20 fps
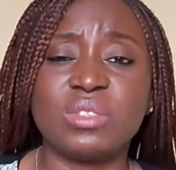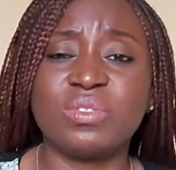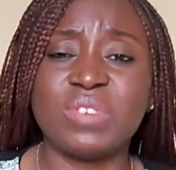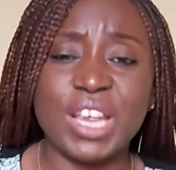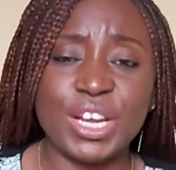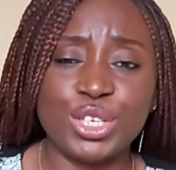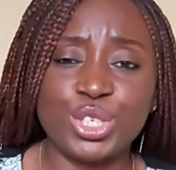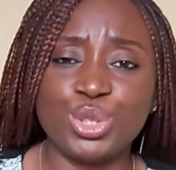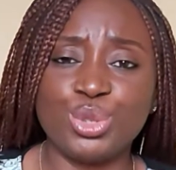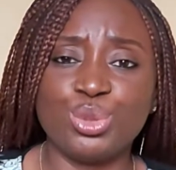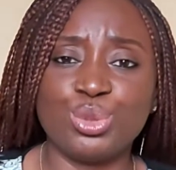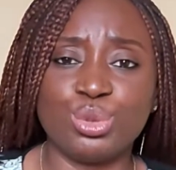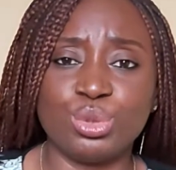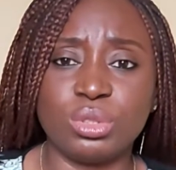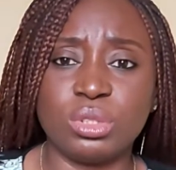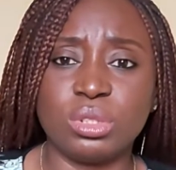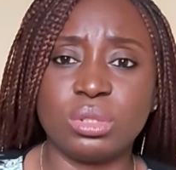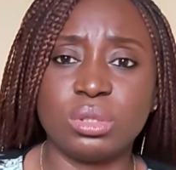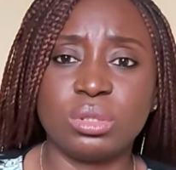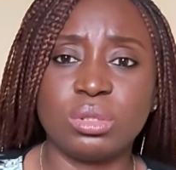very
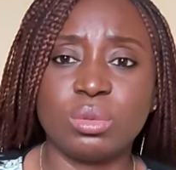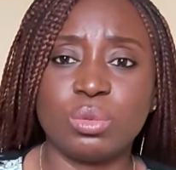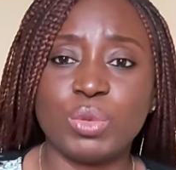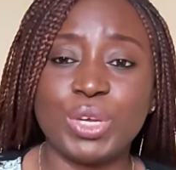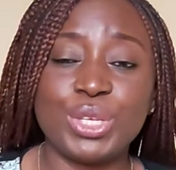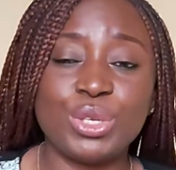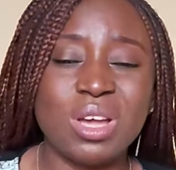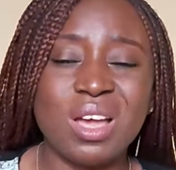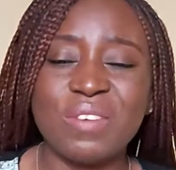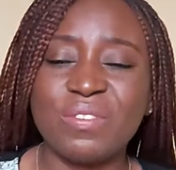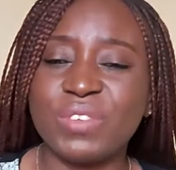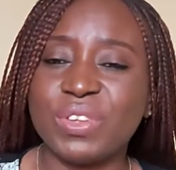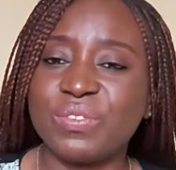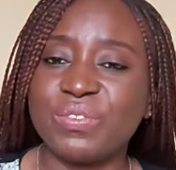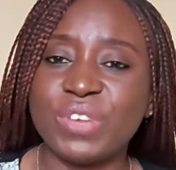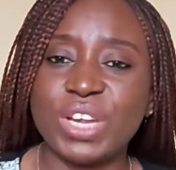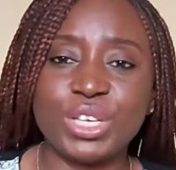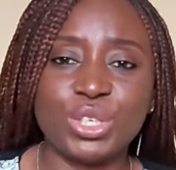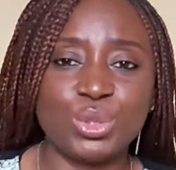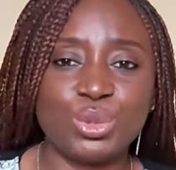good. When you have a
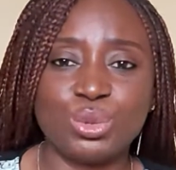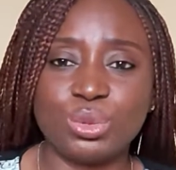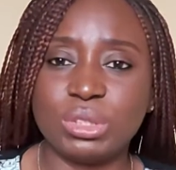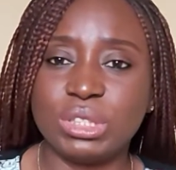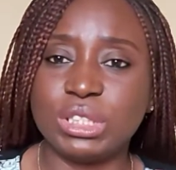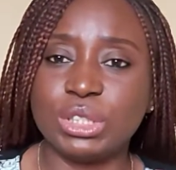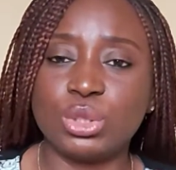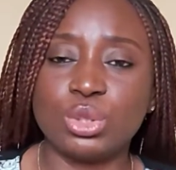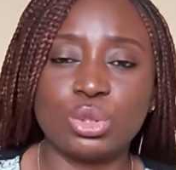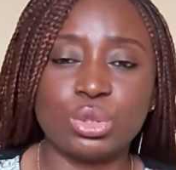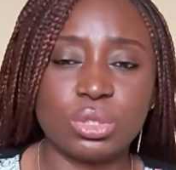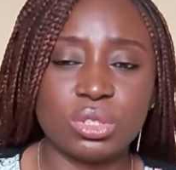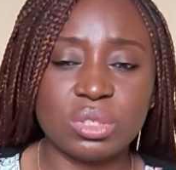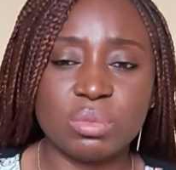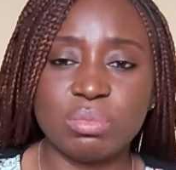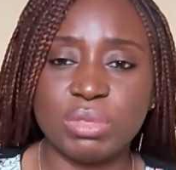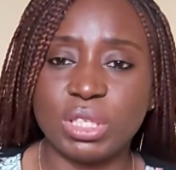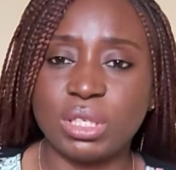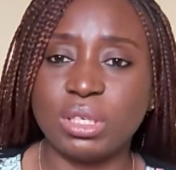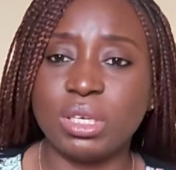very good gig,
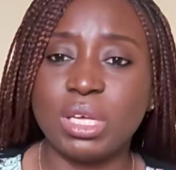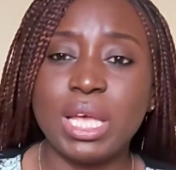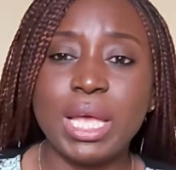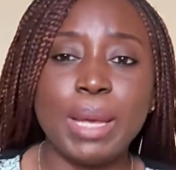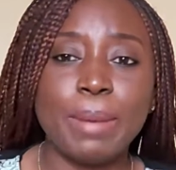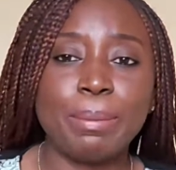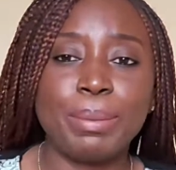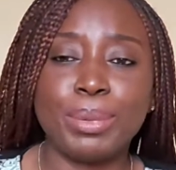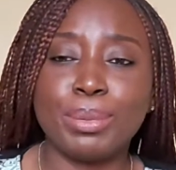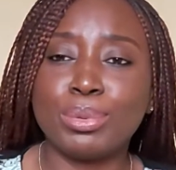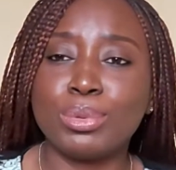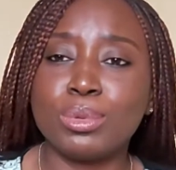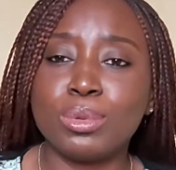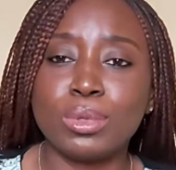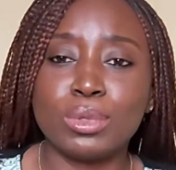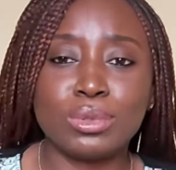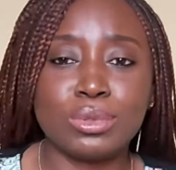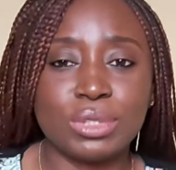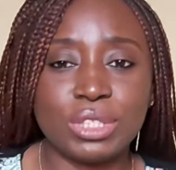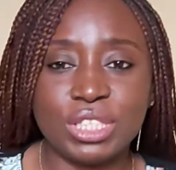trust me, people
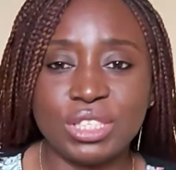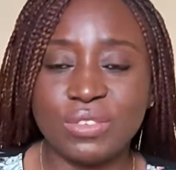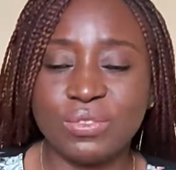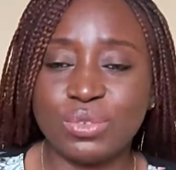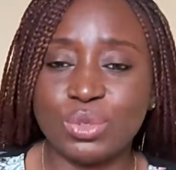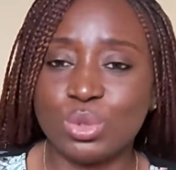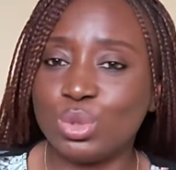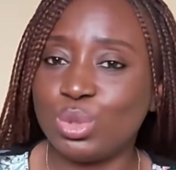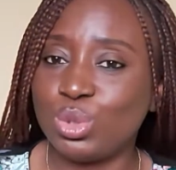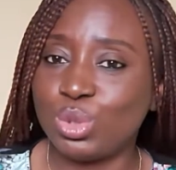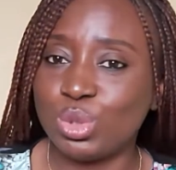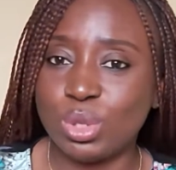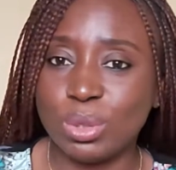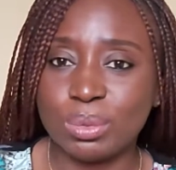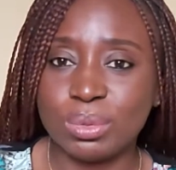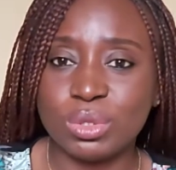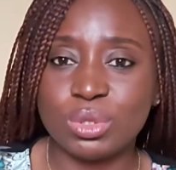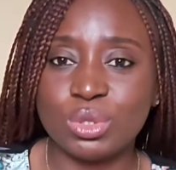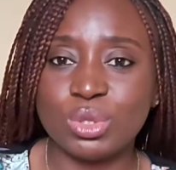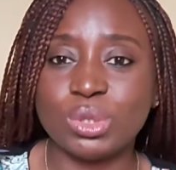want to give you
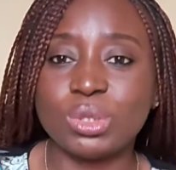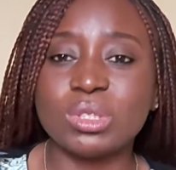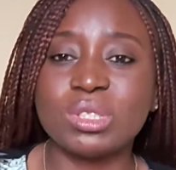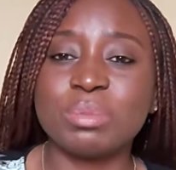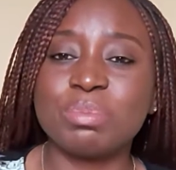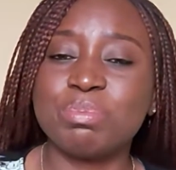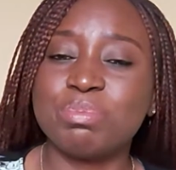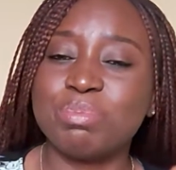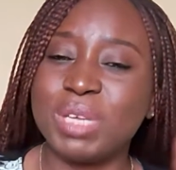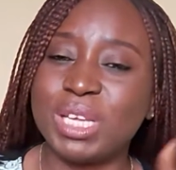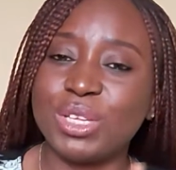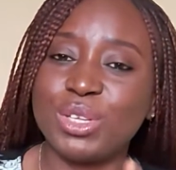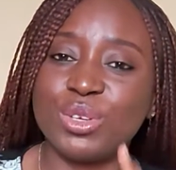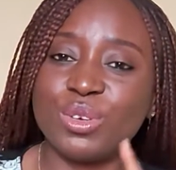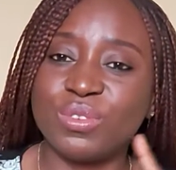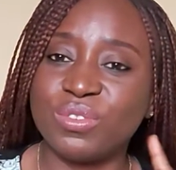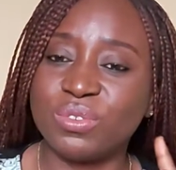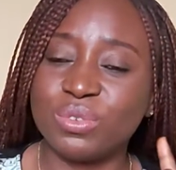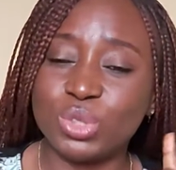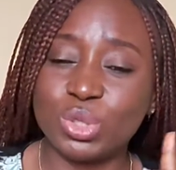jobs. Just get
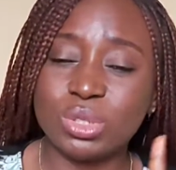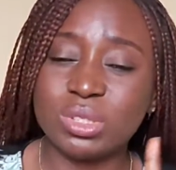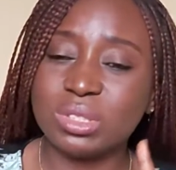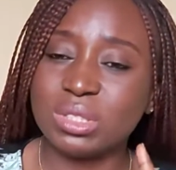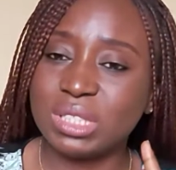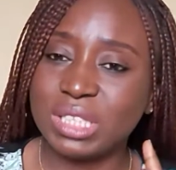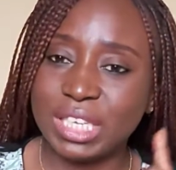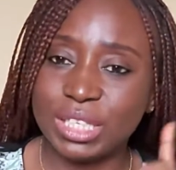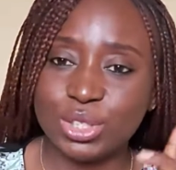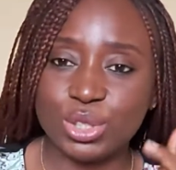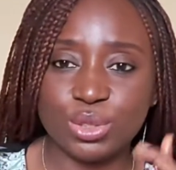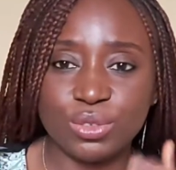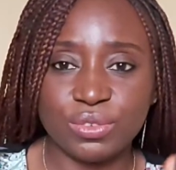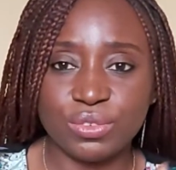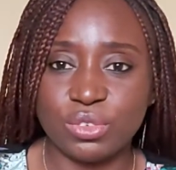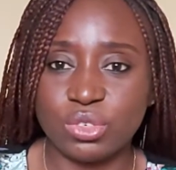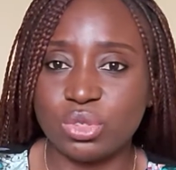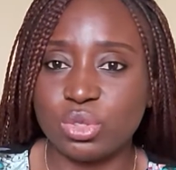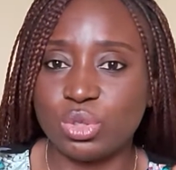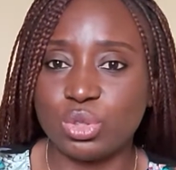your
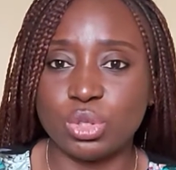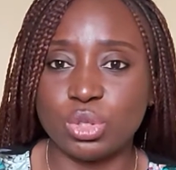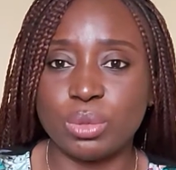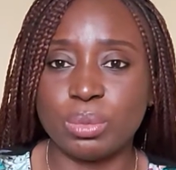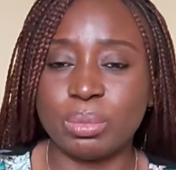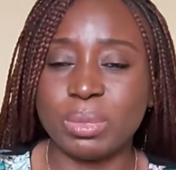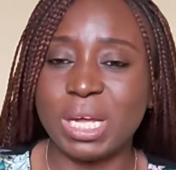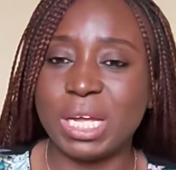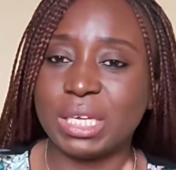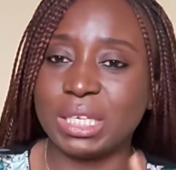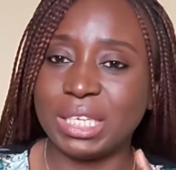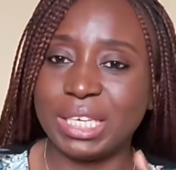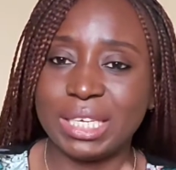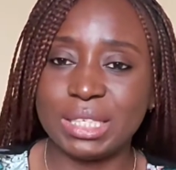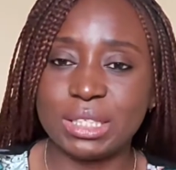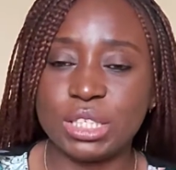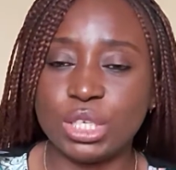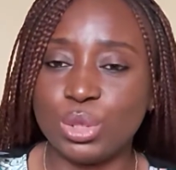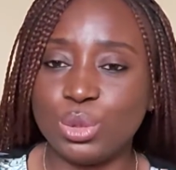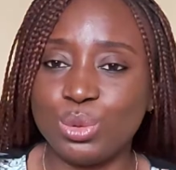first job and
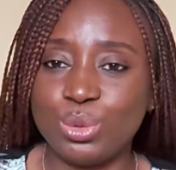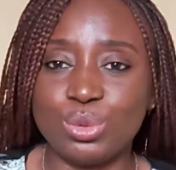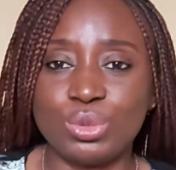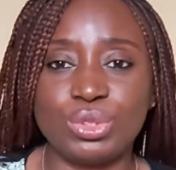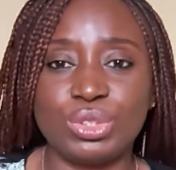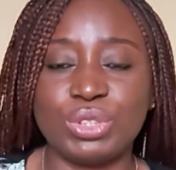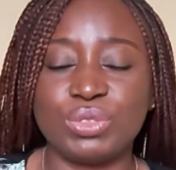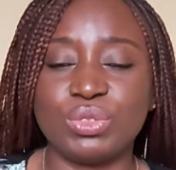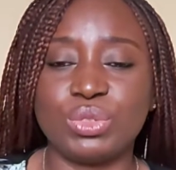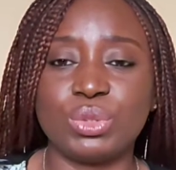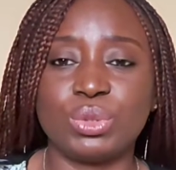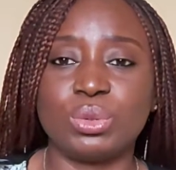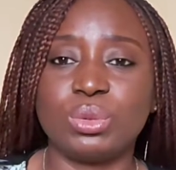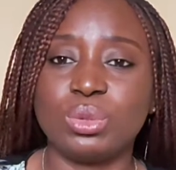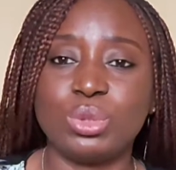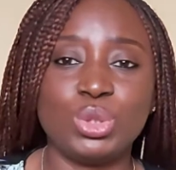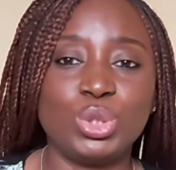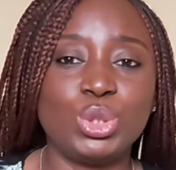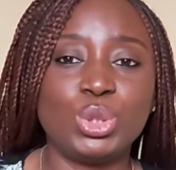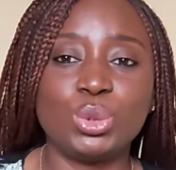get a good review.
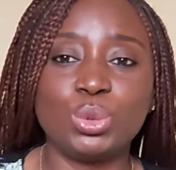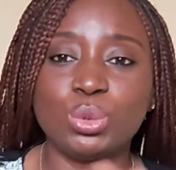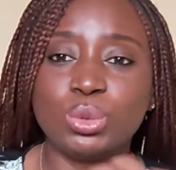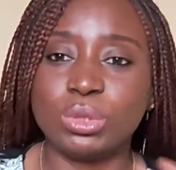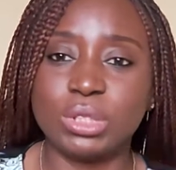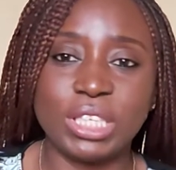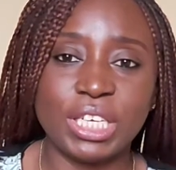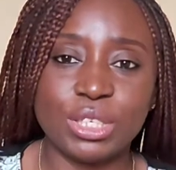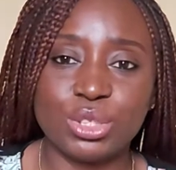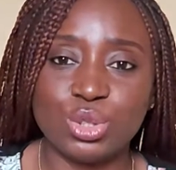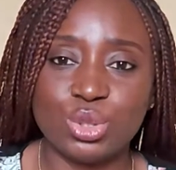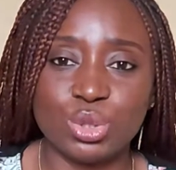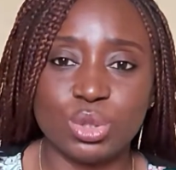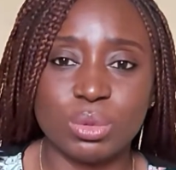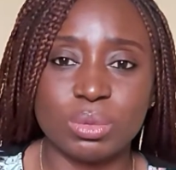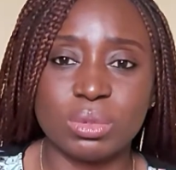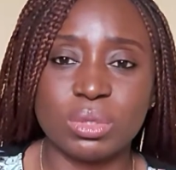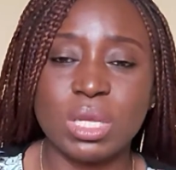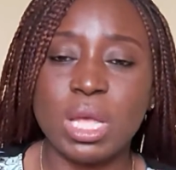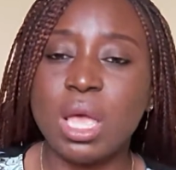You will get
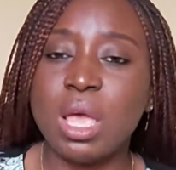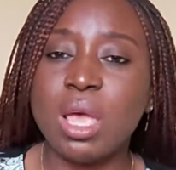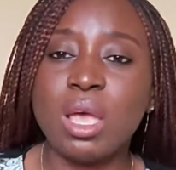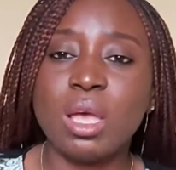jobs.